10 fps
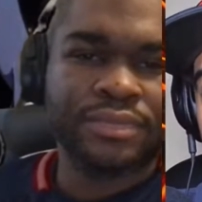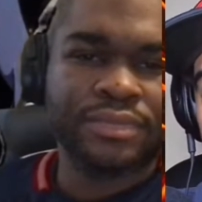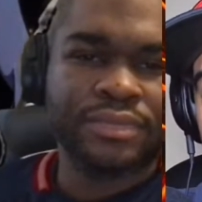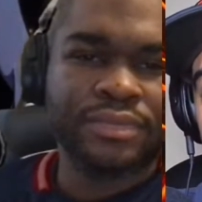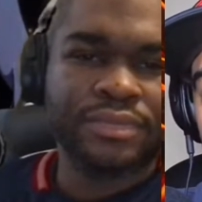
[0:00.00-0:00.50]

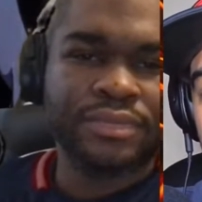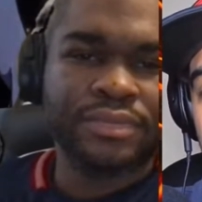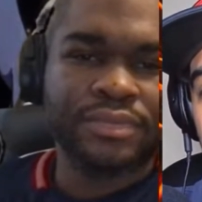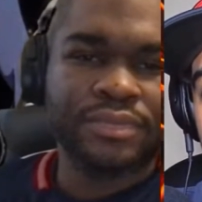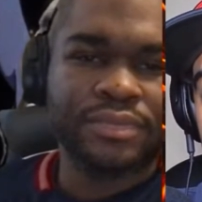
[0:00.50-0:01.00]

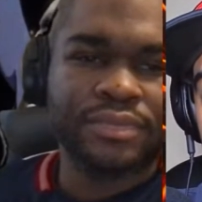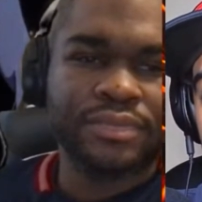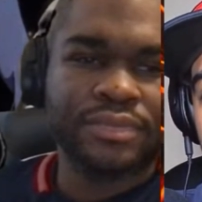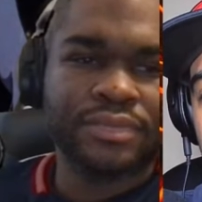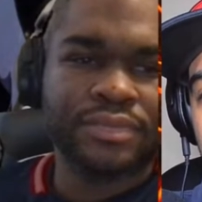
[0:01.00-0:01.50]

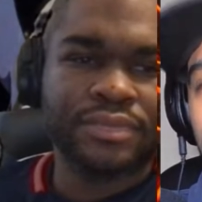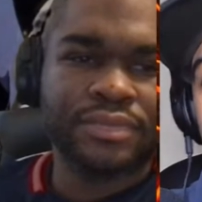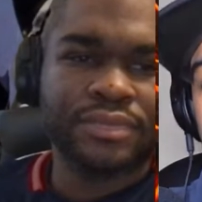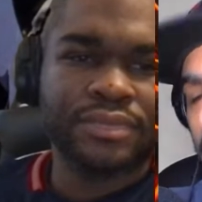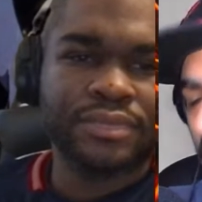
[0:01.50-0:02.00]

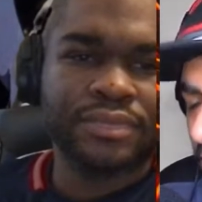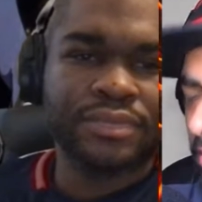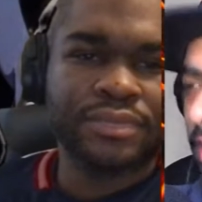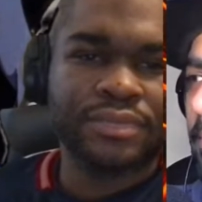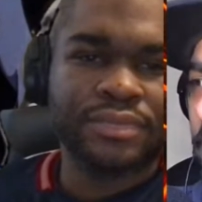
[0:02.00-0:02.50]

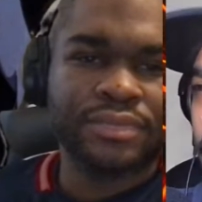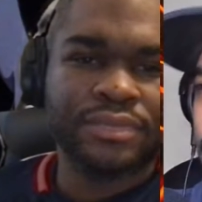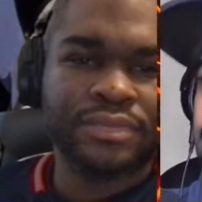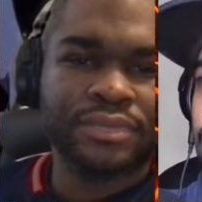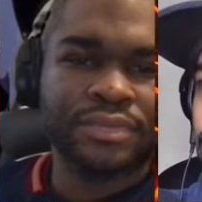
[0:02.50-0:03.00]

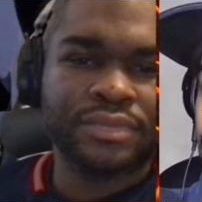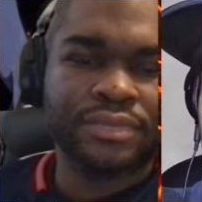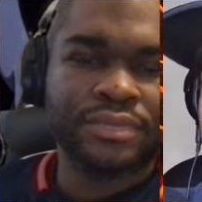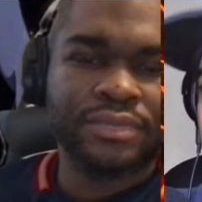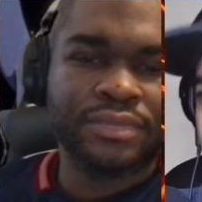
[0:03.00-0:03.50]

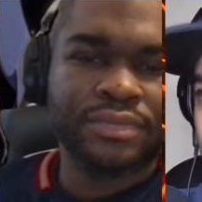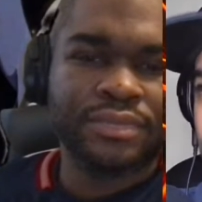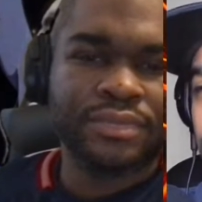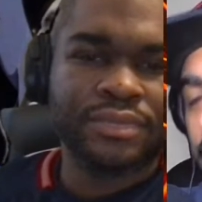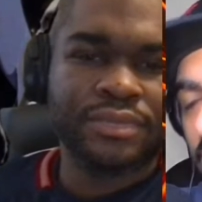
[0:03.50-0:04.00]

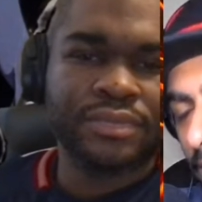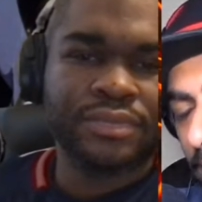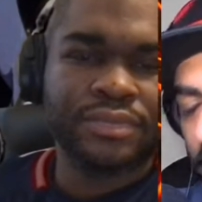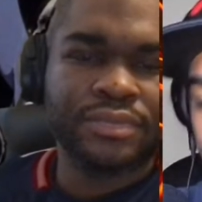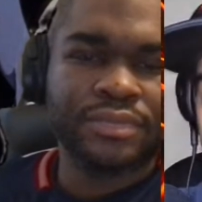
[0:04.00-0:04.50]

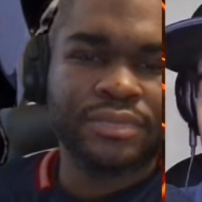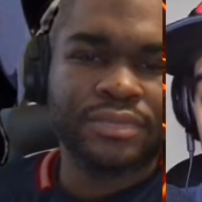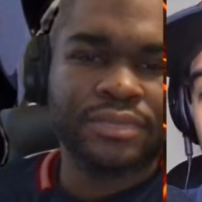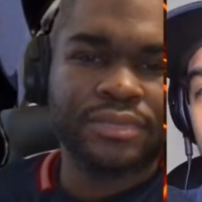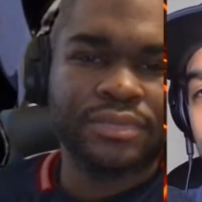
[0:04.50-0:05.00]

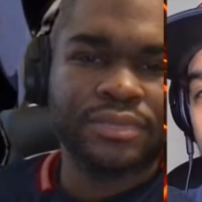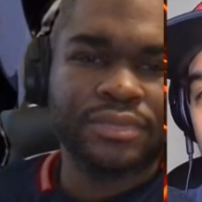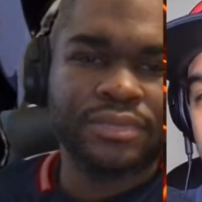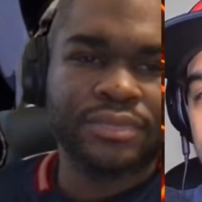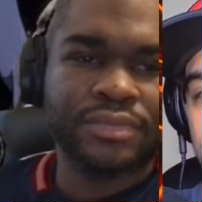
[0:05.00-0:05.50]

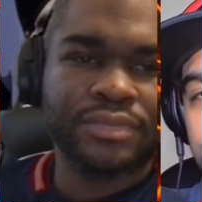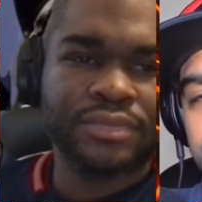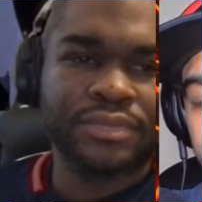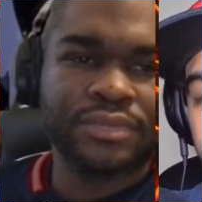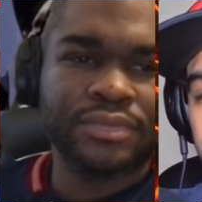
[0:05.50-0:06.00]

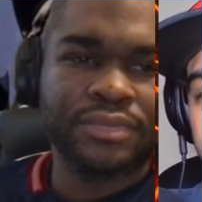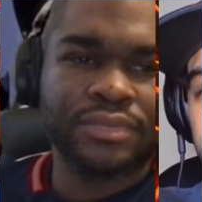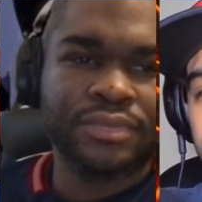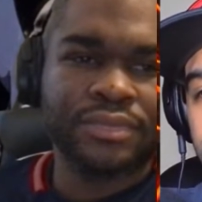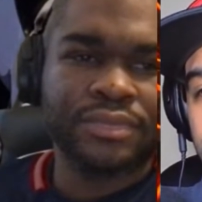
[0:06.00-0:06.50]

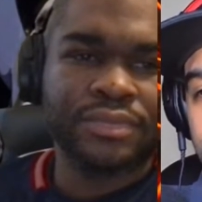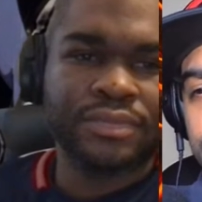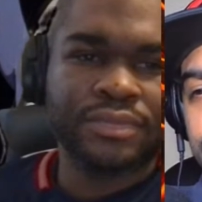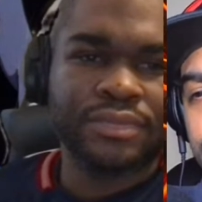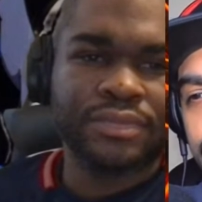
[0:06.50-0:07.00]

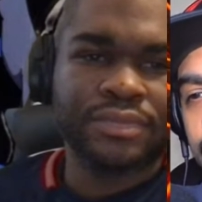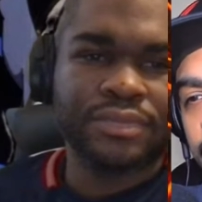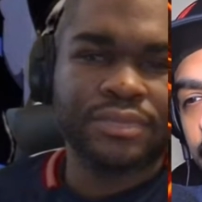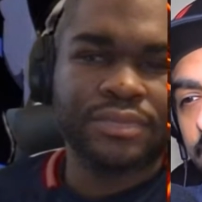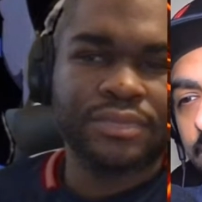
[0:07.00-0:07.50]

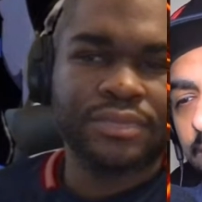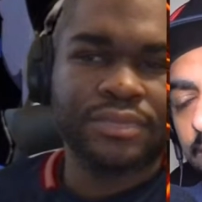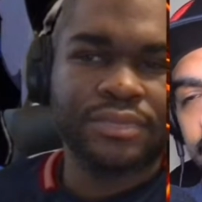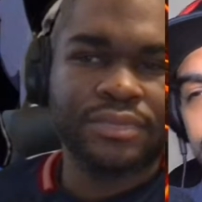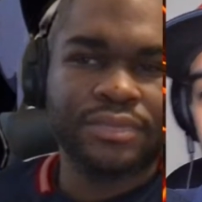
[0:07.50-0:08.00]
(not speaking)